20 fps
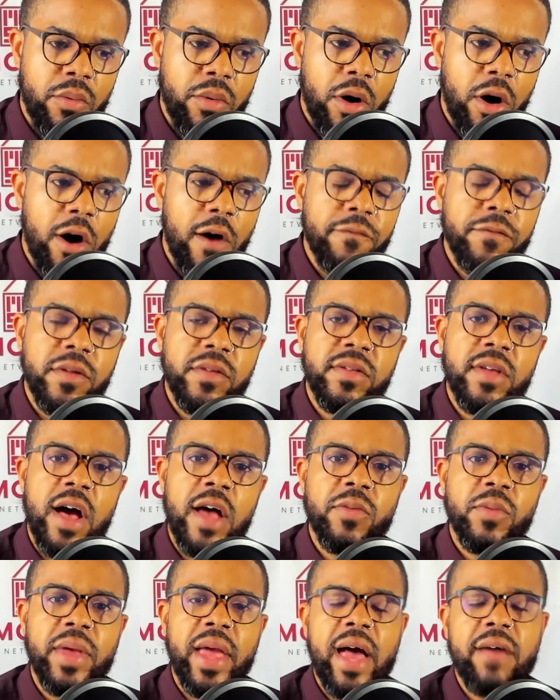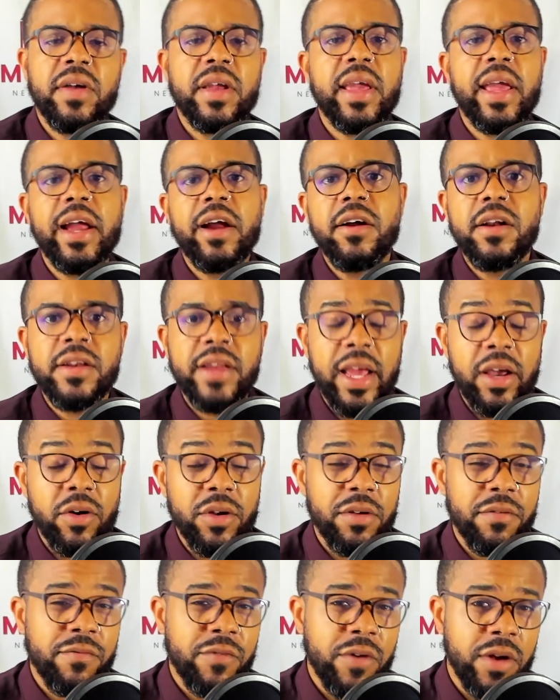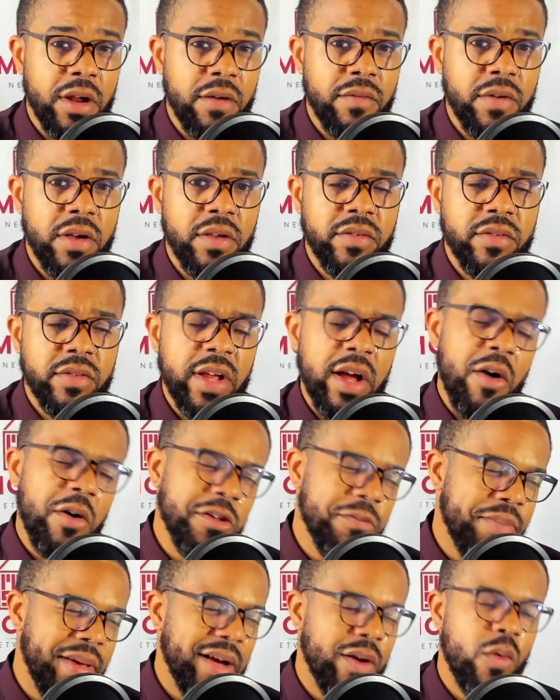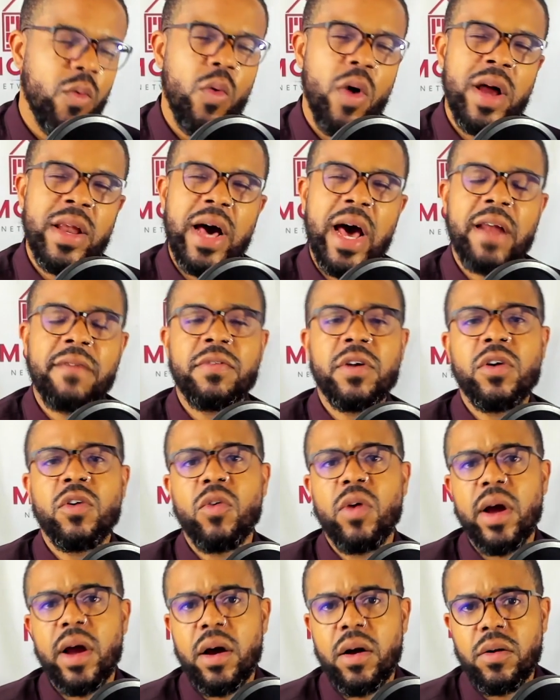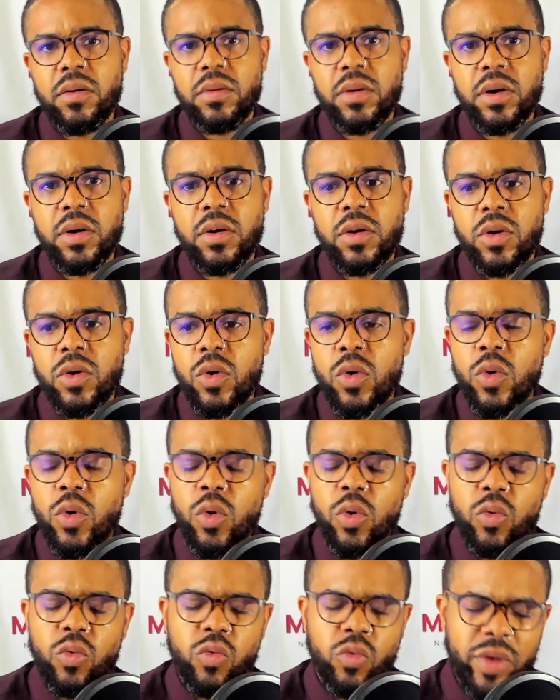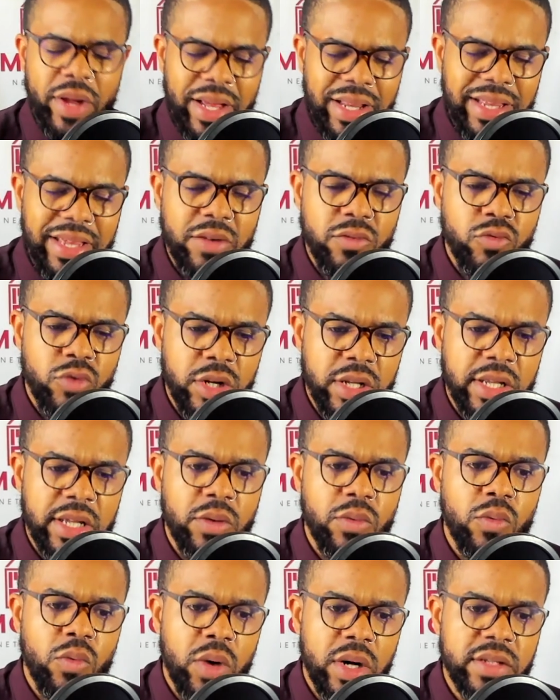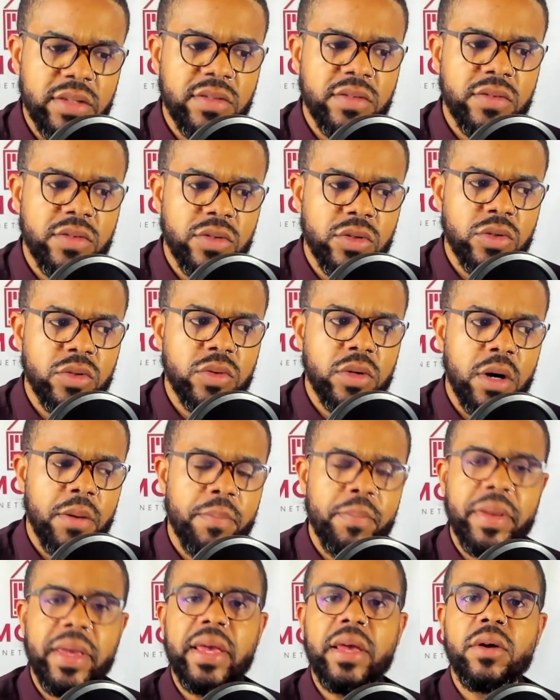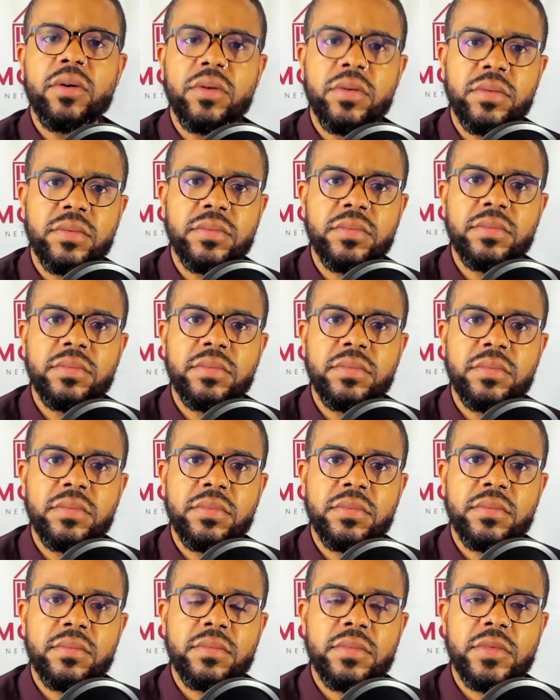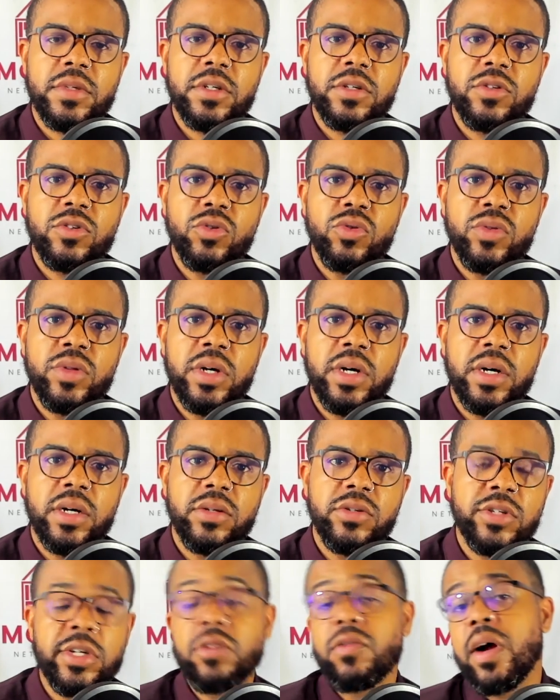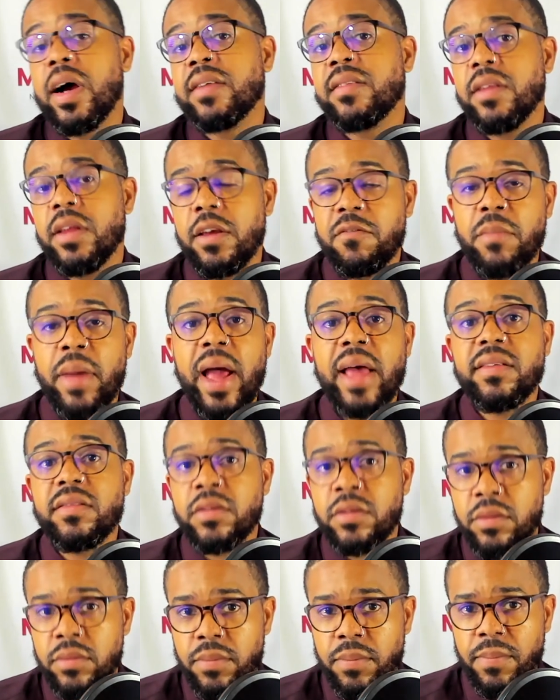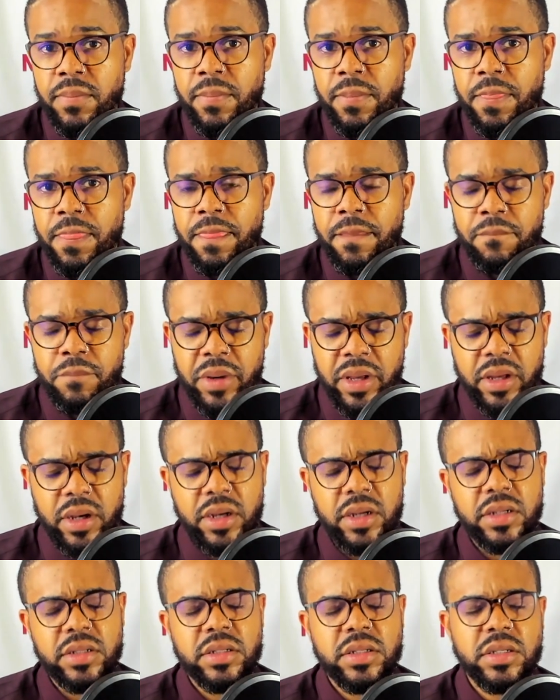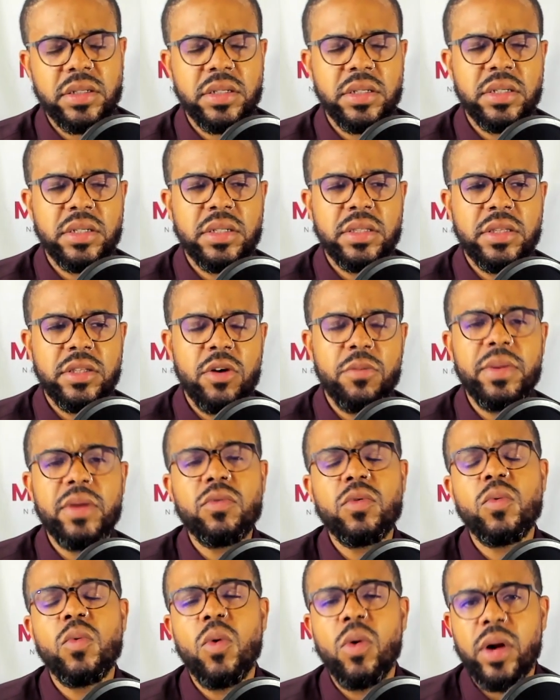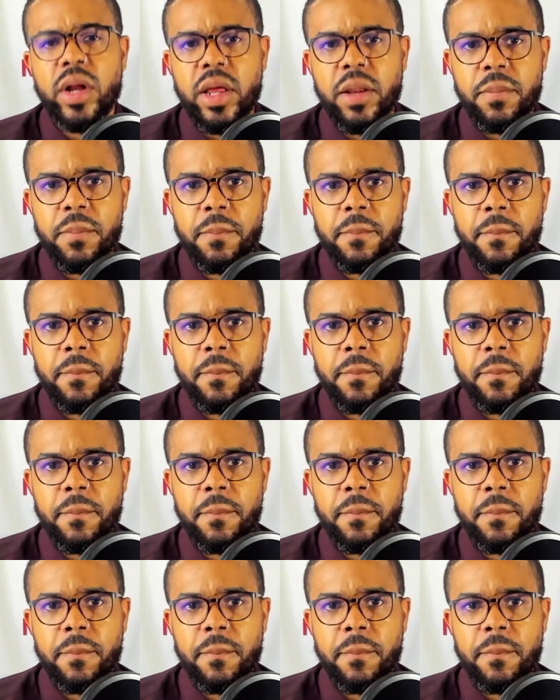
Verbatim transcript: oftentimes we have a carrot dangled in front of us. They always pick one out of the crowd who really, really wants to appeal to the generosity of massa because they'll be rewarded.